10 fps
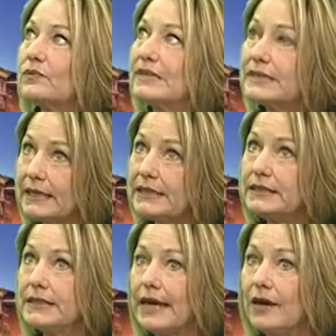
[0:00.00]
we
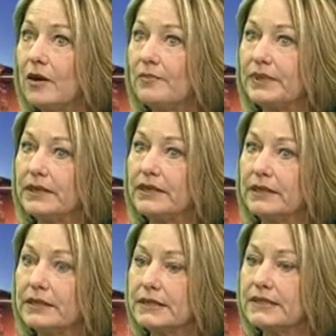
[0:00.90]
selected Al
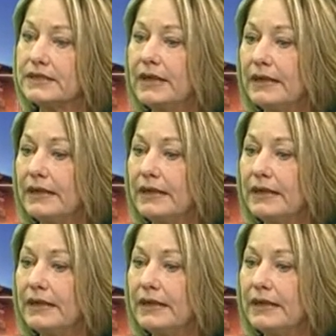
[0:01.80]
because